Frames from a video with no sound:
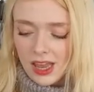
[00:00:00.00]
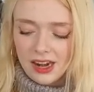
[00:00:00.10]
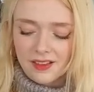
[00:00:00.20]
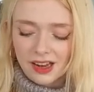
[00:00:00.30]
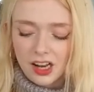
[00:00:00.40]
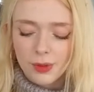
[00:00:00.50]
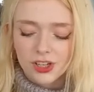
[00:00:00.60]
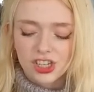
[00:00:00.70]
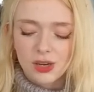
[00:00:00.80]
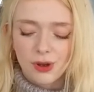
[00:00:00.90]
And it's a little
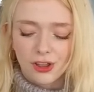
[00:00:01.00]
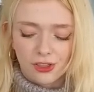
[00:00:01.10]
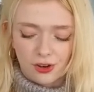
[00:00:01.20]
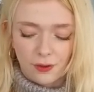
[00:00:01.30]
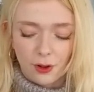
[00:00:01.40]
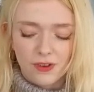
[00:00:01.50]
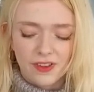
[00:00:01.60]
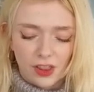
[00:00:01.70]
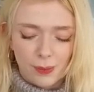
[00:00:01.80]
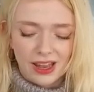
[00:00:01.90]
bit cheaper than
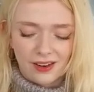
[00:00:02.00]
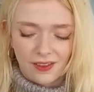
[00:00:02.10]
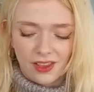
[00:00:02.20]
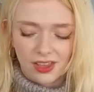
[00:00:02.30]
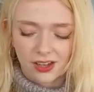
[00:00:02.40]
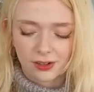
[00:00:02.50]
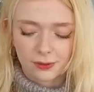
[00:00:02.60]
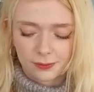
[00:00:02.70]
Sophie's other patterns, I think.